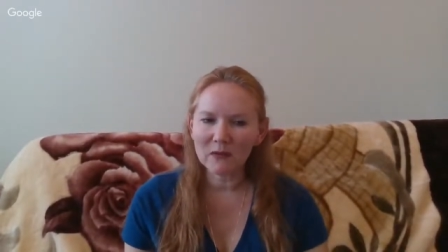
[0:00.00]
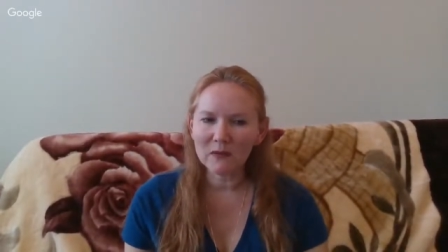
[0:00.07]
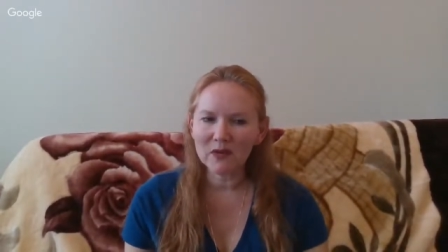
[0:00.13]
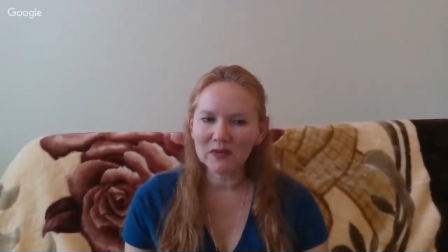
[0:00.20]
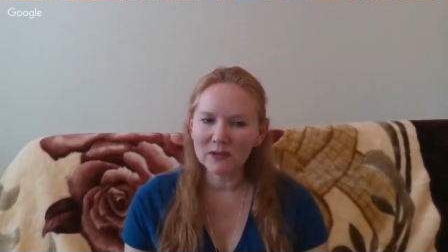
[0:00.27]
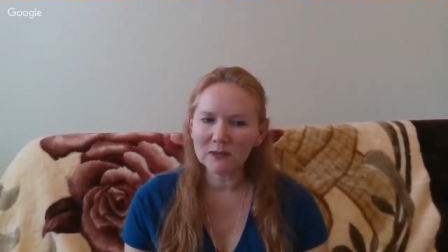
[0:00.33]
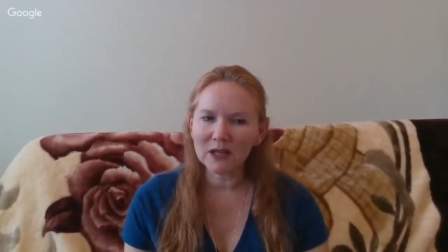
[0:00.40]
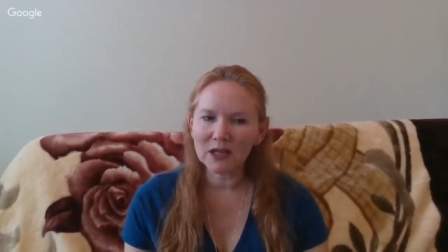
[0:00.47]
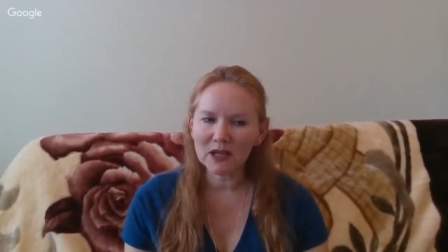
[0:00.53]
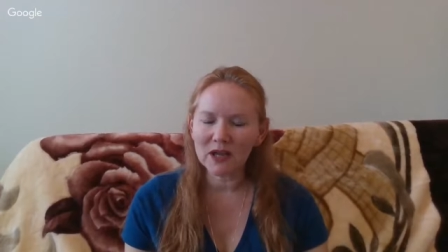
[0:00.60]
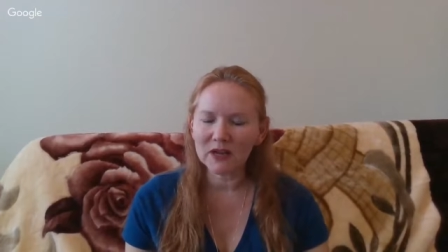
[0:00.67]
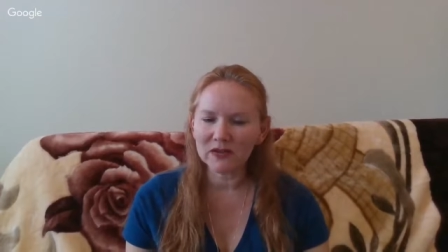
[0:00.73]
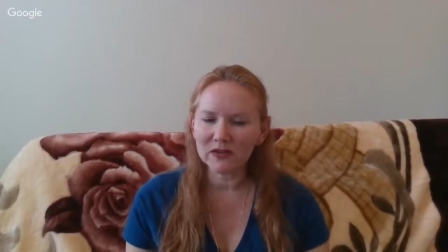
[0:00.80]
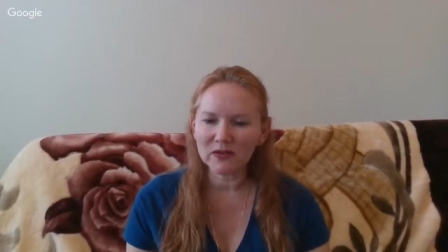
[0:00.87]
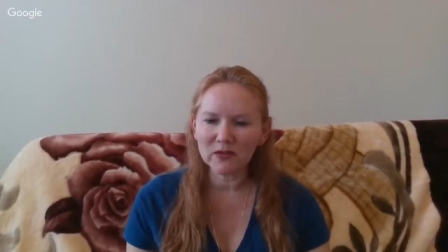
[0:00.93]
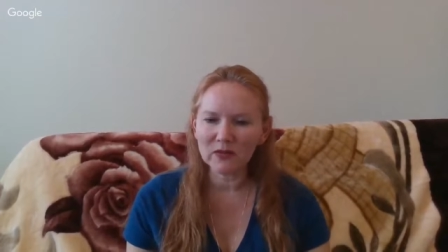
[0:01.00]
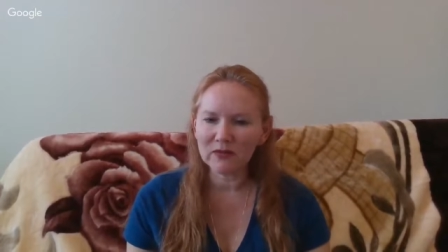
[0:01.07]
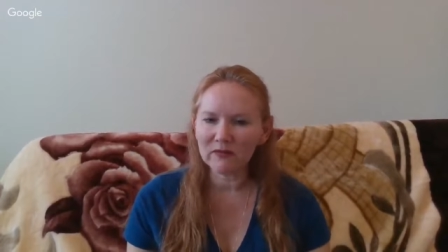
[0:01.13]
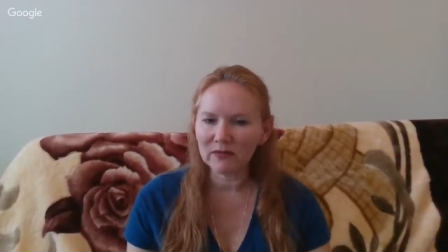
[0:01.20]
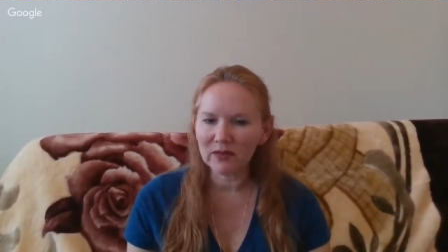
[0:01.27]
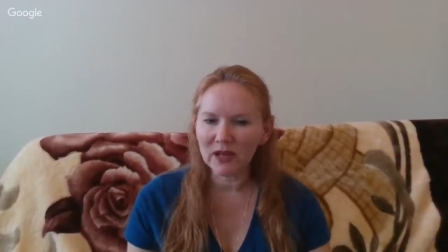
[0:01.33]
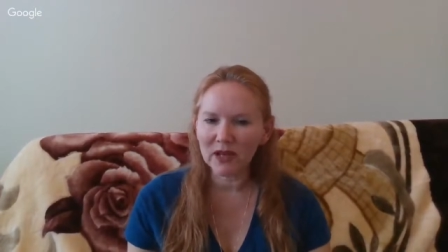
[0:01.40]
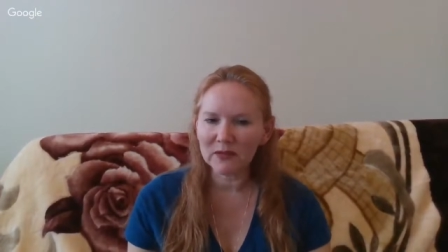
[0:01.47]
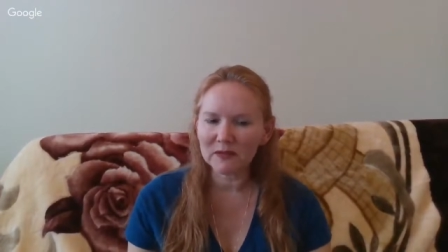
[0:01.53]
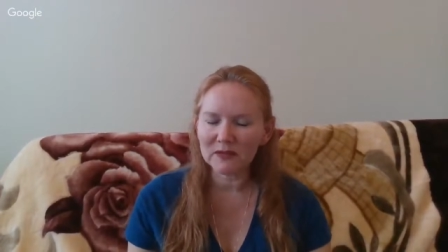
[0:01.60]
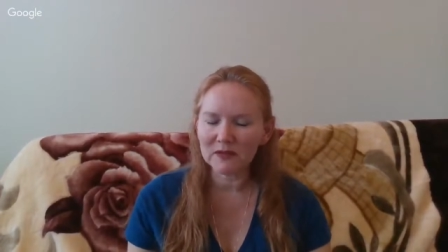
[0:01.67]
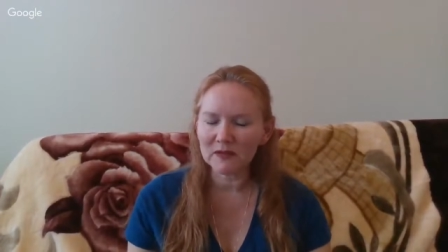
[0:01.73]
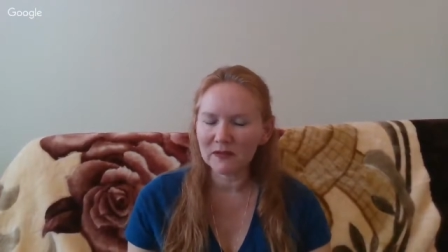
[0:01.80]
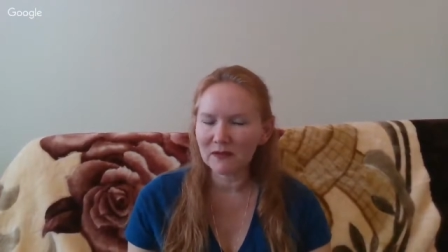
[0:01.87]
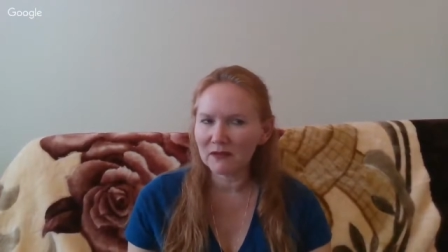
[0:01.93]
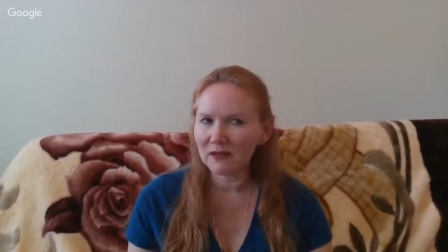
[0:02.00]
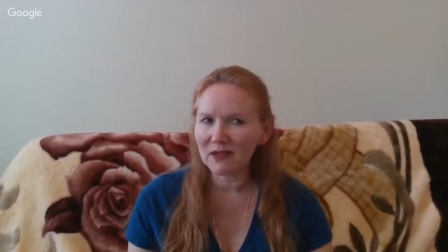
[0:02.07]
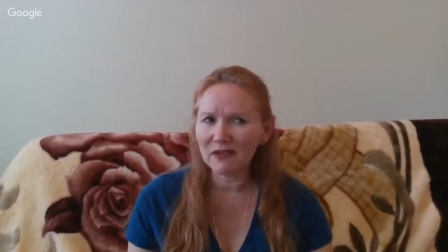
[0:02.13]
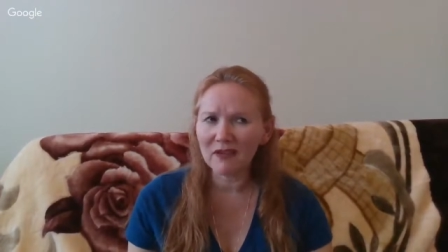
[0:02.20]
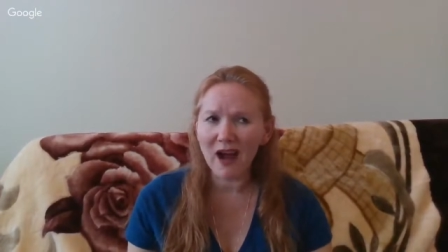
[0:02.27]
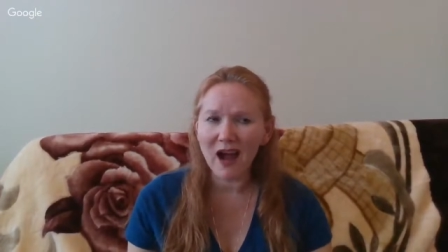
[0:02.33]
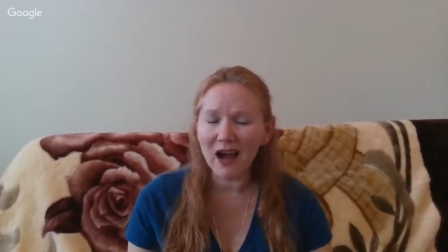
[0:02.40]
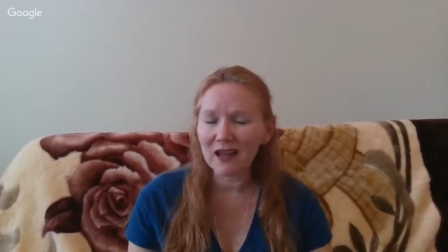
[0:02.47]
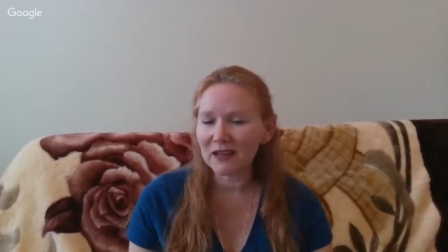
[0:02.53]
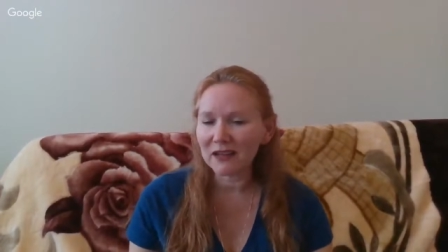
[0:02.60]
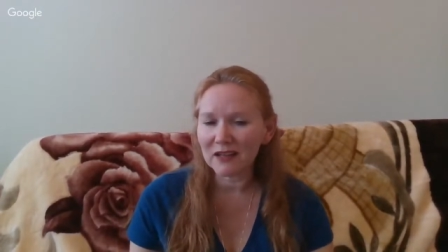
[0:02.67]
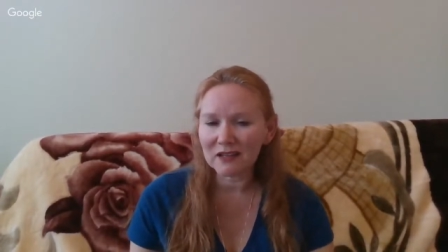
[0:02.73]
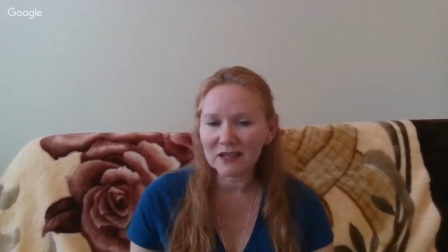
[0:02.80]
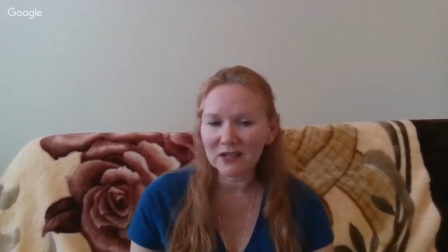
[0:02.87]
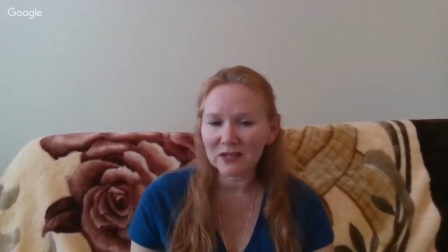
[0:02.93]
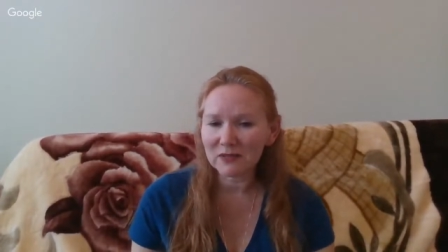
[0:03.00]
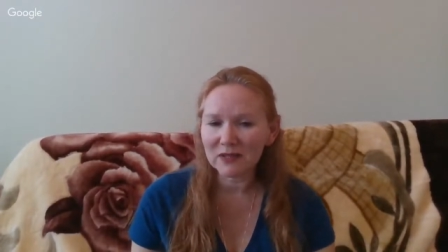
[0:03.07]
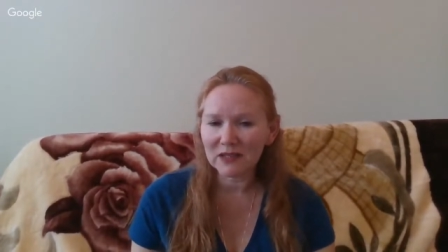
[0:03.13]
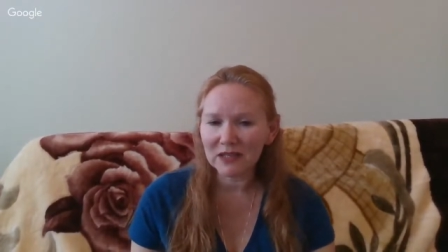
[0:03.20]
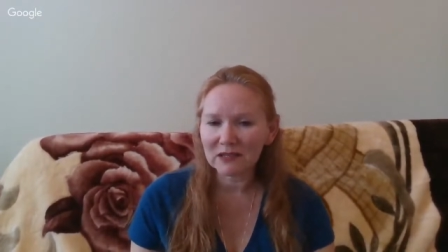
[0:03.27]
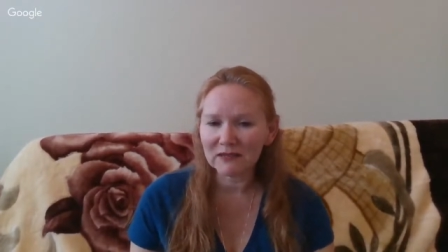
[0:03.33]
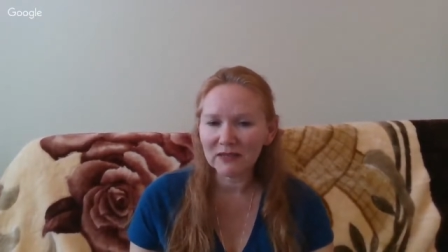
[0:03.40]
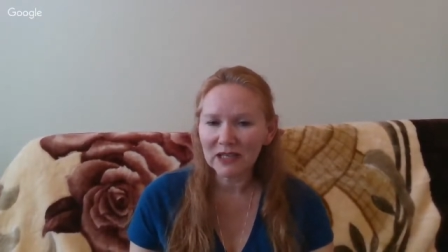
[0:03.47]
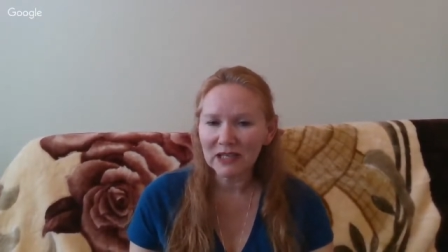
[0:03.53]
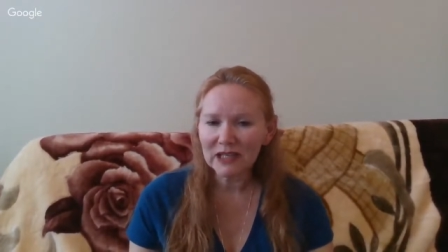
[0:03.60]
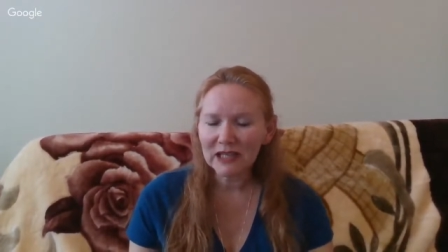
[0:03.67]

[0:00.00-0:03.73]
Most of my clients are twin flames, and they're highly intuitive,